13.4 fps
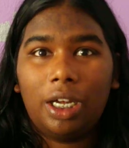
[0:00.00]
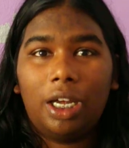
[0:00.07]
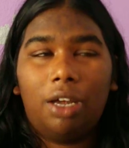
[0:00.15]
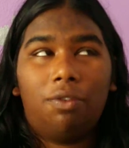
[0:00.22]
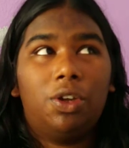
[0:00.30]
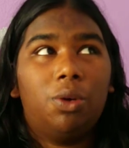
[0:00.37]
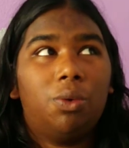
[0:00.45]

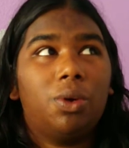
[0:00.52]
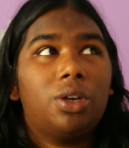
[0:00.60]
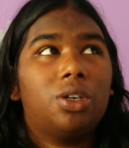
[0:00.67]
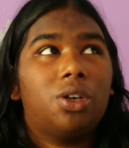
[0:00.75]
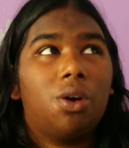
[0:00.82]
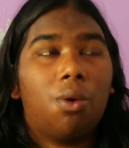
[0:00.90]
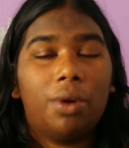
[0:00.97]
If you were
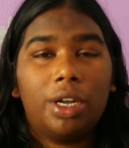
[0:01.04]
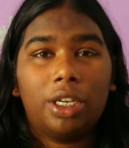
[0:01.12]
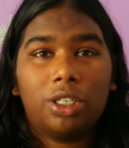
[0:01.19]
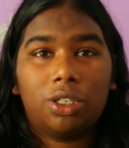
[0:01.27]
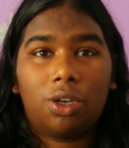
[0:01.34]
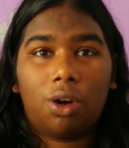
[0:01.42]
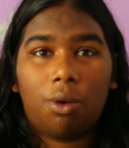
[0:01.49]
going
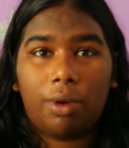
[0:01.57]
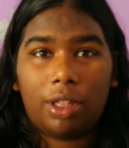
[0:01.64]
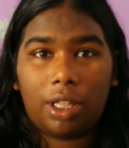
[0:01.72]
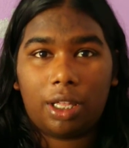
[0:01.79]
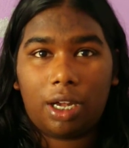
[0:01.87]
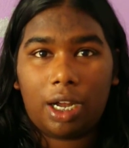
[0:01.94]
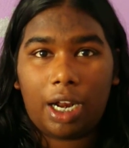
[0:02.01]
to go
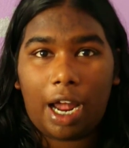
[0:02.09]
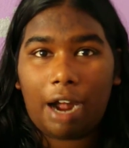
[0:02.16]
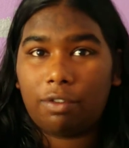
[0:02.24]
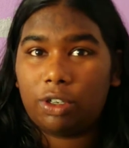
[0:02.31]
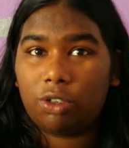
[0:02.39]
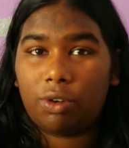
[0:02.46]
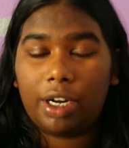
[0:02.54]
with an
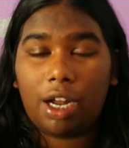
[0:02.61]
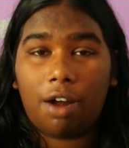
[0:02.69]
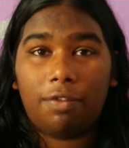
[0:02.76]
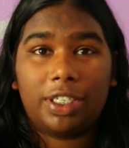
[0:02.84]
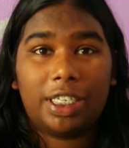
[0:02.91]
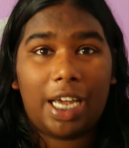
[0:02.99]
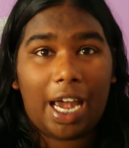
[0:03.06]
average rate
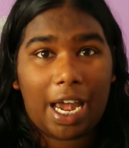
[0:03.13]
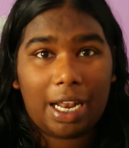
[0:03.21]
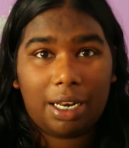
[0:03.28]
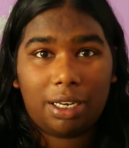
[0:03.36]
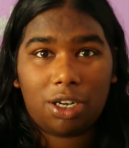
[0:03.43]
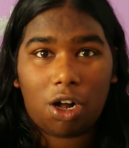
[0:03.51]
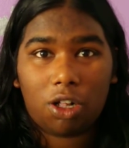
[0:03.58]
of
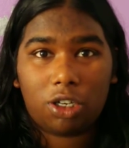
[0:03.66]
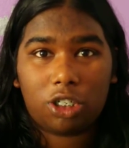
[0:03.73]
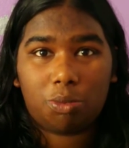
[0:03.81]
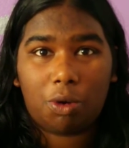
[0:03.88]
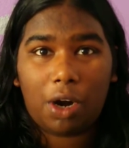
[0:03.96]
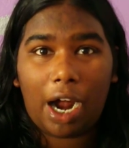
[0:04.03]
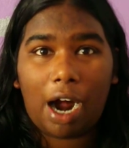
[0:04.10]
$10
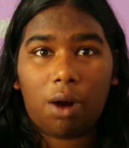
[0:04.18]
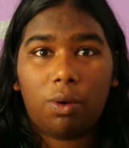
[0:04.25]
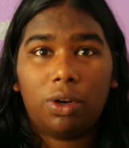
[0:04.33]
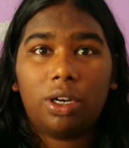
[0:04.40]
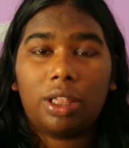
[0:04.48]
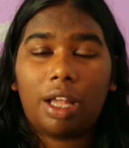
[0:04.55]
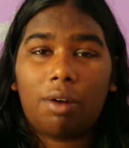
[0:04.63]
per
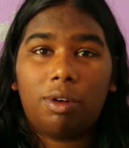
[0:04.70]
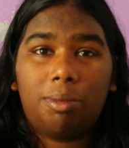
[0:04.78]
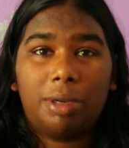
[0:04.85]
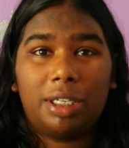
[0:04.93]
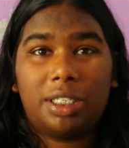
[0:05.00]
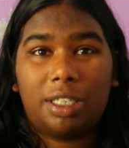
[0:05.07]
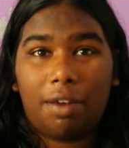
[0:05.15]
hour, that would
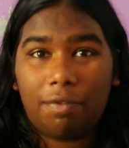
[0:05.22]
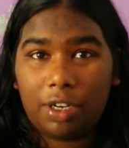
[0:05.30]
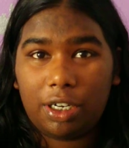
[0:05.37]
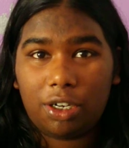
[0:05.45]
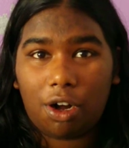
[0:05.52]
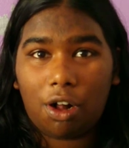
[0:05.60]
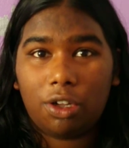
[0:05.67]
be
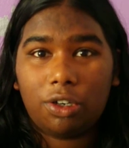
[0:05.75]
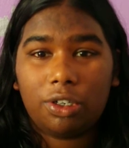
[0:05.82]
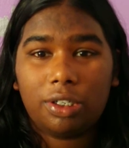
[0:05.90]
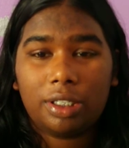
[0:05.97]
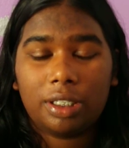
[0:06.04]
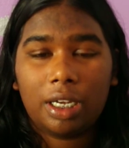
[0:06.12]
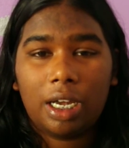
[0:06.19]

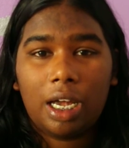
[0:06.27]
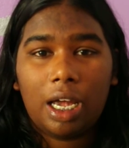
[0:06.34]
$70.